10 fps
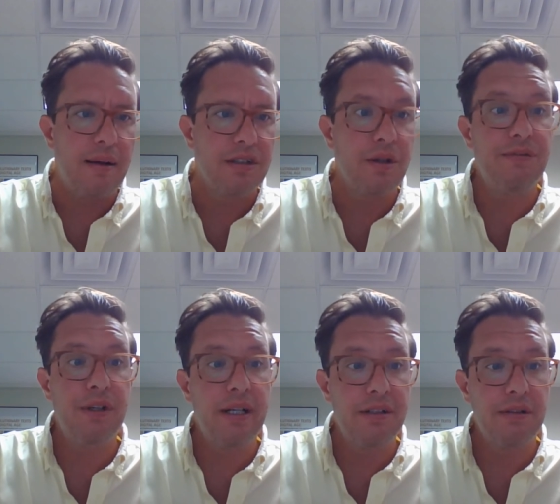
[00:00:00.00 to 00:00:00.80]
So if you
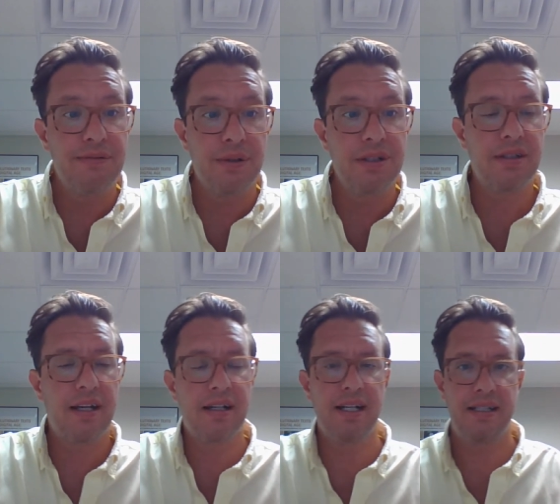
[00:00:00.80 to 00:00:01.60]
go down to the fourth
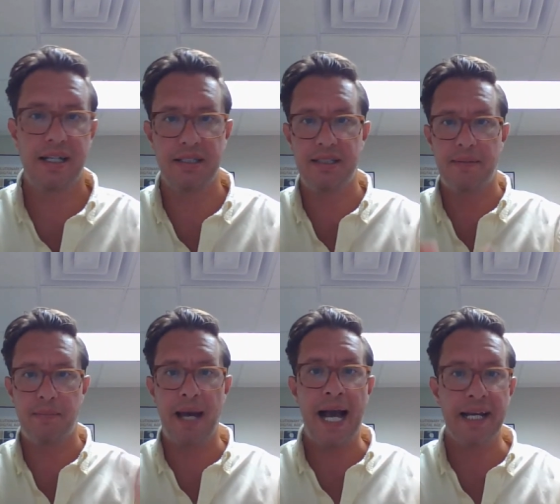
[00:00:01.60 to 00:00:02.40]
slide, I'm going to take a
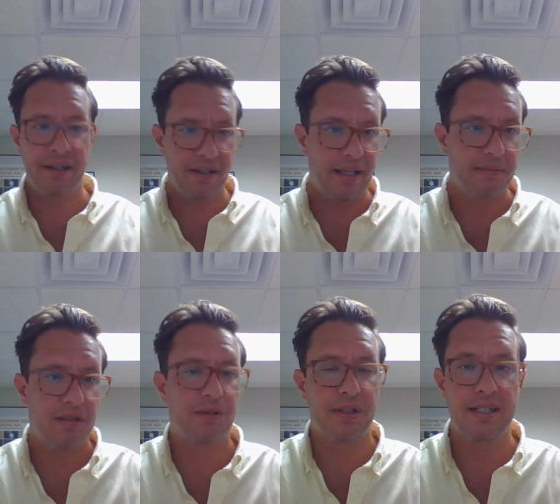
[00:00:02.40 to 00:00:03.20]
step back and
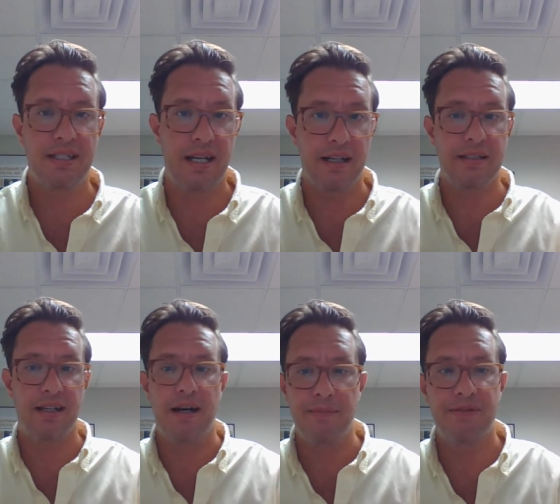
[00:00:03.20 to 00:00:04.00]
sort of set us
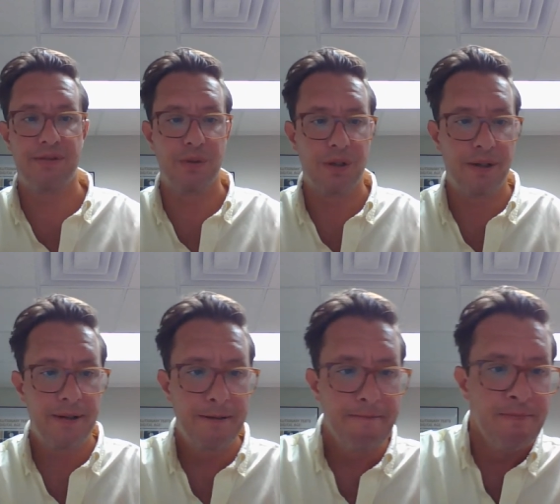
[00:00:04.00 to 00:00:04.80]
up for
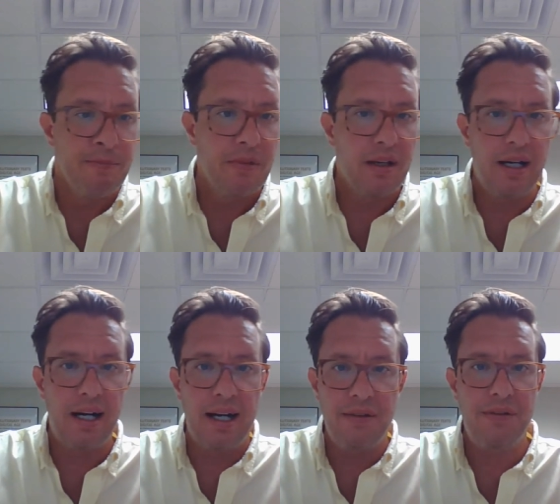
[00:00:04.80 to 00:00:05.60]

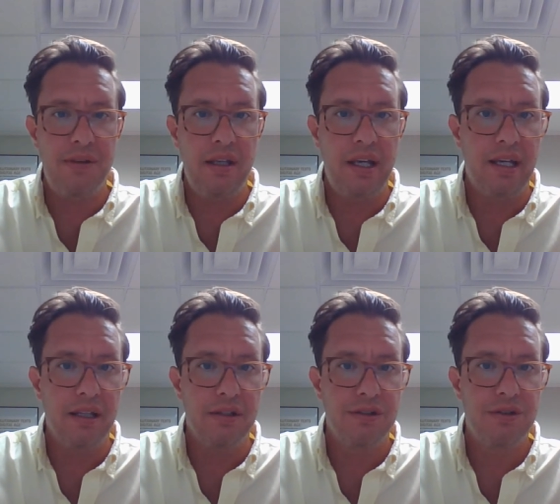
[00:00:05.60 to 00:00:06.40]
the
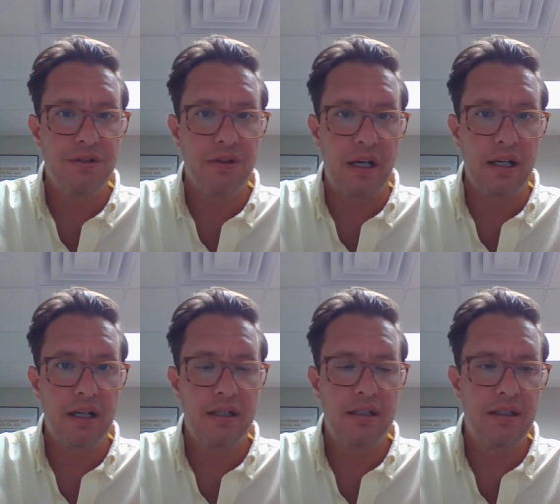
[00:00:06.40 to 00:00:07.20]
English
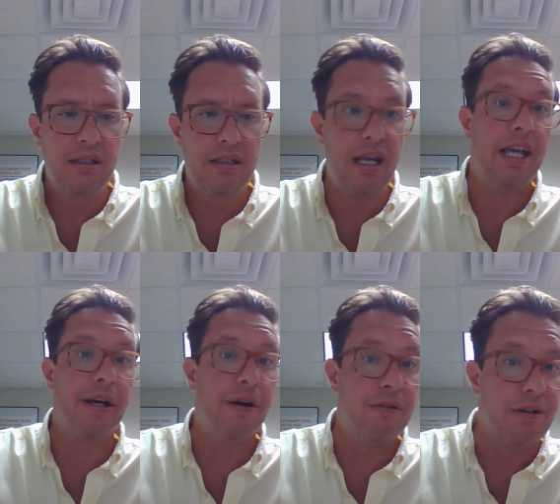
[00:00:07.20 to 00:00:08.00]

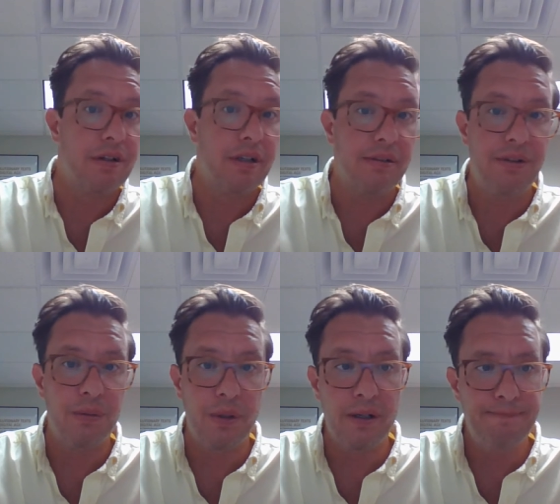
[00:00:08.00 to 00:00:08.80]
takeover, if you
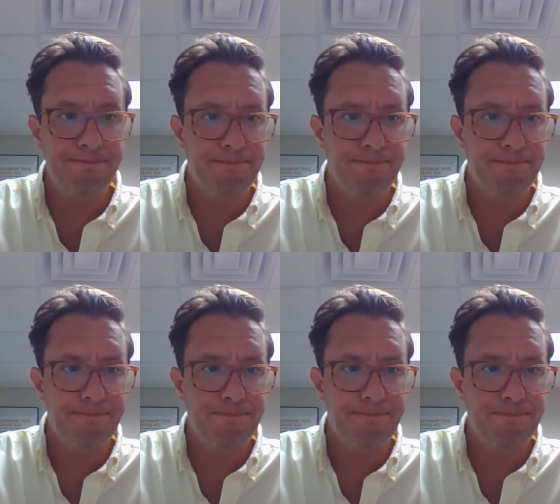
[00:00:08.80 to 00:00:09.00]
will,